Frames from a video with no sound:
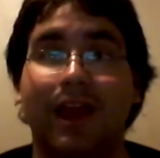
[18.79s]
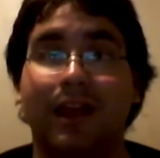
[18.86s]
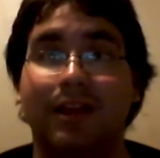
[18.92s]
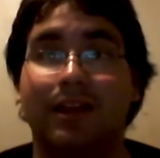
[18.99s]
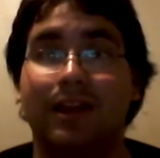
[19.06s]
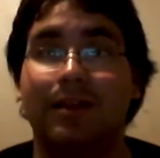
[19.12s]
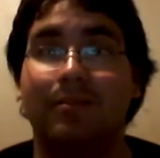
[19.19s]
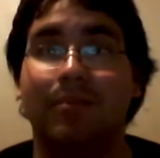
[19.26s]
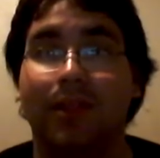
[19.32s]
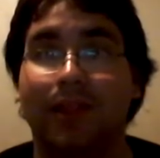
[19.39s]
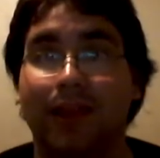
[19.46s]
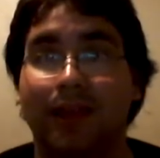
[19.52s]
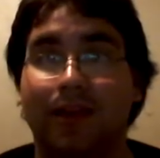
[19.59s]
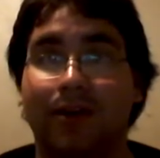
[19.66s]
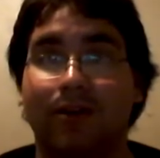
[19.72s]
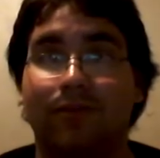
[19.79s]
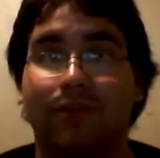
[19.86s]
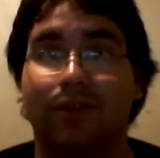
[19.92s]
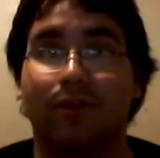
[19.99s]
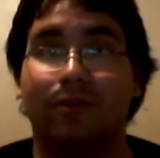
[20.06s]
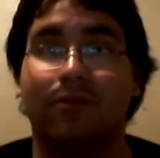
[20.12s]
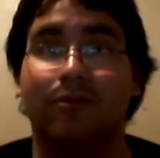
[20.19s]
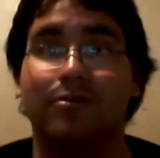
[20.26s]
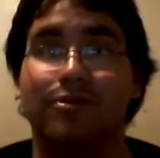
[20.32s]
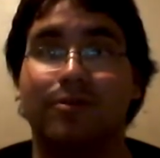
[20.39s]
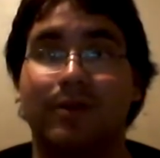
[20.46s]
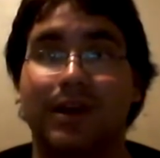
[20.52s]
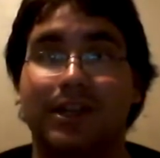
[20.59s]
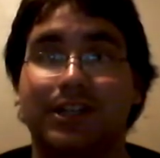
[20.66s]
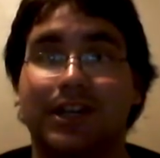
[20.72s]
and Dean Malenko for the
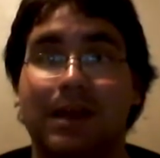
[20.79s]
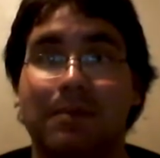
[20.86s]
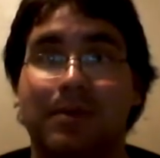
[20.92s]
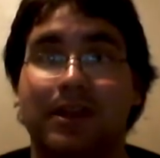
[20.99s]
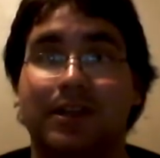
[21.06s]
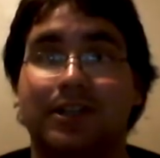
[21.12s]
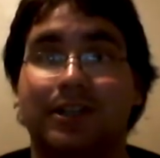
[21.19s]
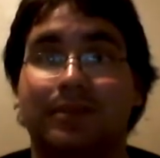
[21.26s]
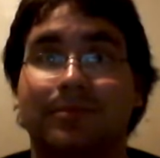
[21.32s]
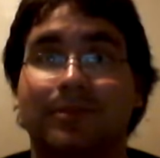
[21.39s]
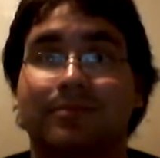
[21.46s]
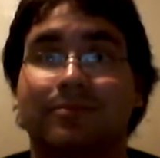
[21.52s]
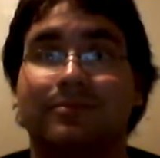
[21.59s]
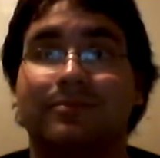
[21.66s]
Cruiserweight Championship.